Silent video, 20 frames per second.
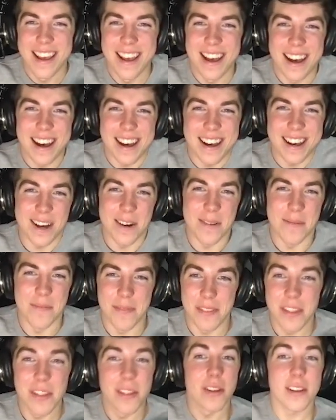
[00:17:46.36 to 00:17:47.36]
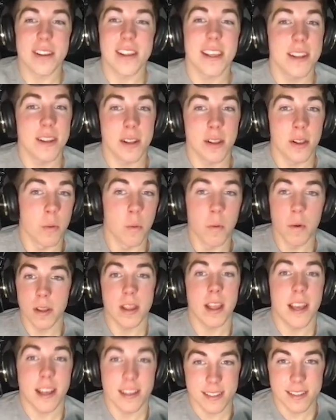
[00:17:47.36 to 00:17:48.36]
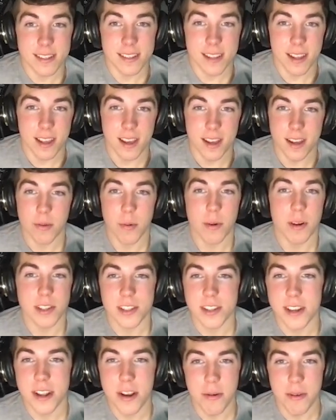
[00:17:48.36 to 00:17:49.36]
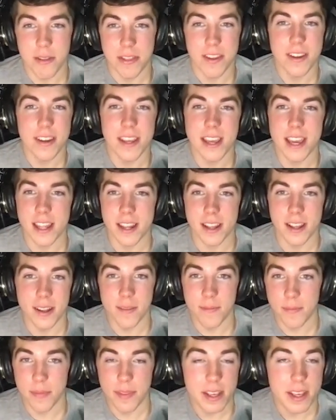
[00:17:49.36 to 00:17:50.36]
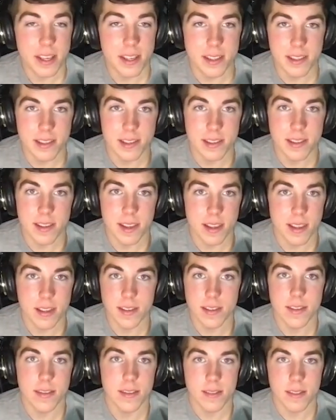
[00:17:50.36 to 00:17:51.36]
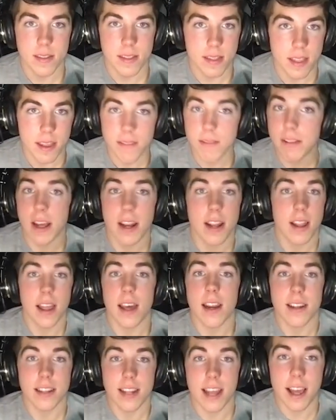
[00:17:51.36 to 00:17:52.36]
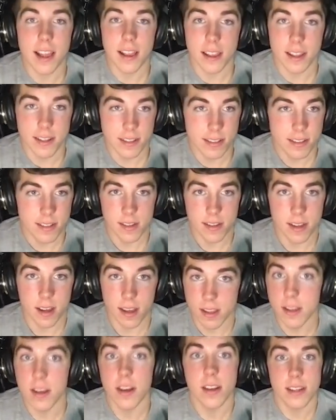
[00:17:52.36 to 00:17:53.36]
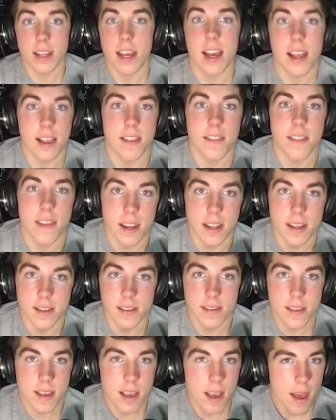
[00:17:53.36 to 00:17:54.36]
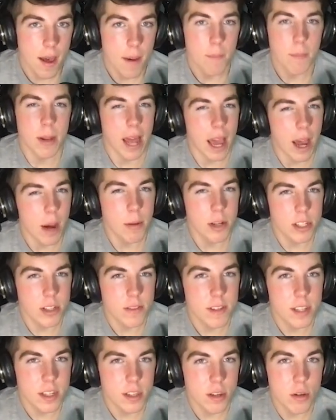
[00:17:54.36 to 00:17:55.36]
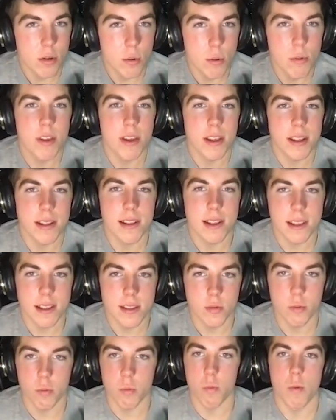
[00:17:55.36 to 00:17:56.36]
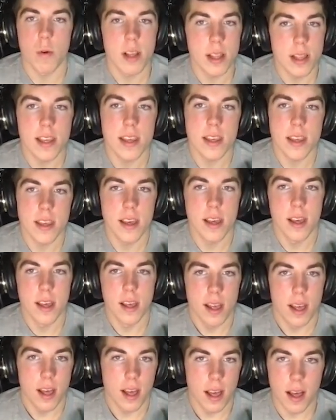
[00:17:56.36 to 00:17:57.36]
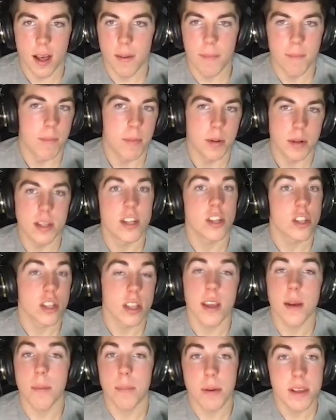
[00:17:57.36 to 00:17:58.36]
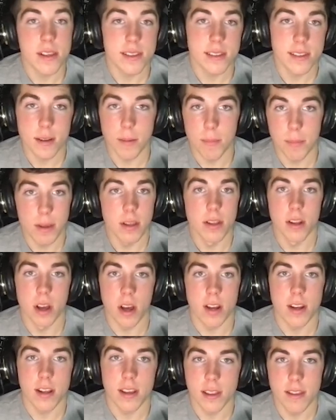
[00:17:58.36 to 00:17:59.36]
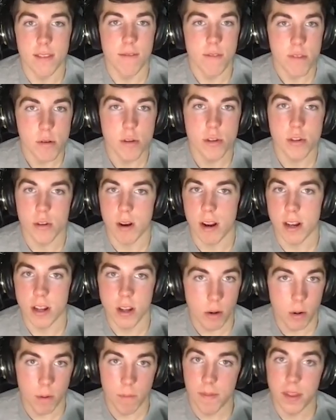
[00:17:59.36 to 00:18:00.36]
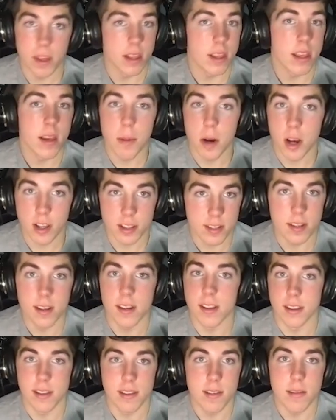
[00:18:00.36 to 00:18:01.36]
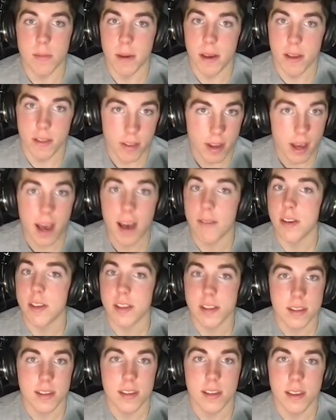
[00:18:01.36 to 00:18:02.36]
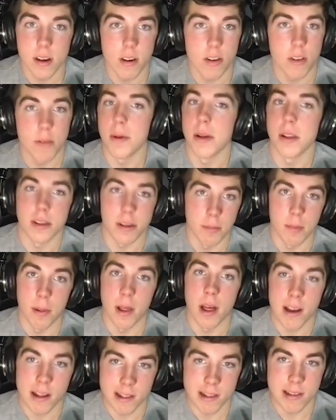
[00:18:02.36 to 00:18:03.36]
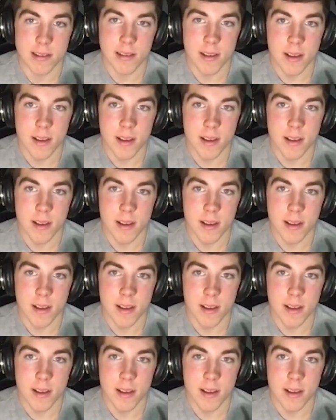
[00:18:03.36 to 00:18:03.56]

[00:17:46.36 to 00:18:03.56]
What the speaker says: Looking, one last question here with Indiana is they've got a lot of talent, young talent that is, but how much of it do you think is really potentially a piece to build on in the future? I know Aliyah Boston, Nalissa Smith obviously are the building blocks.